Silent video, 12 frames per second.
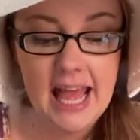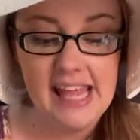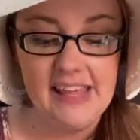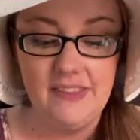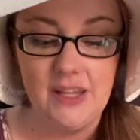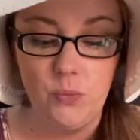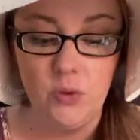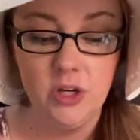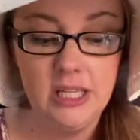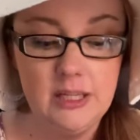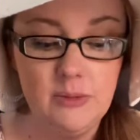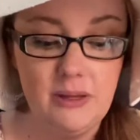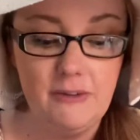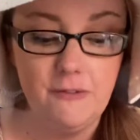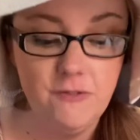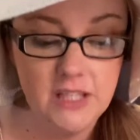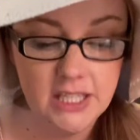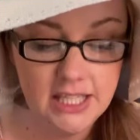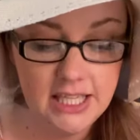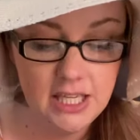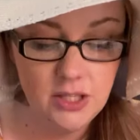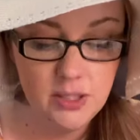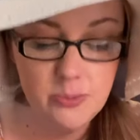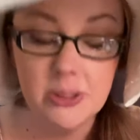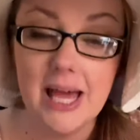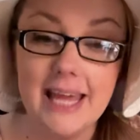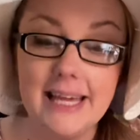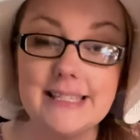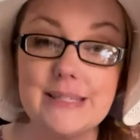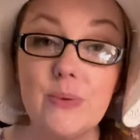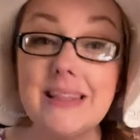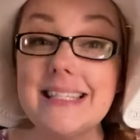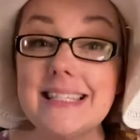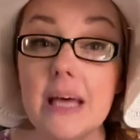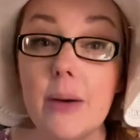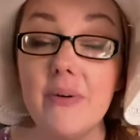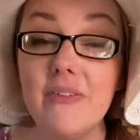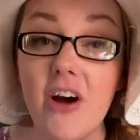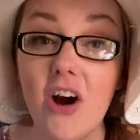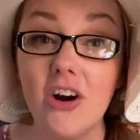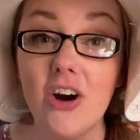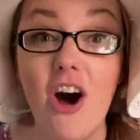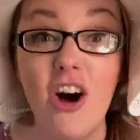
and then we're going to be filling in the blanks with some of our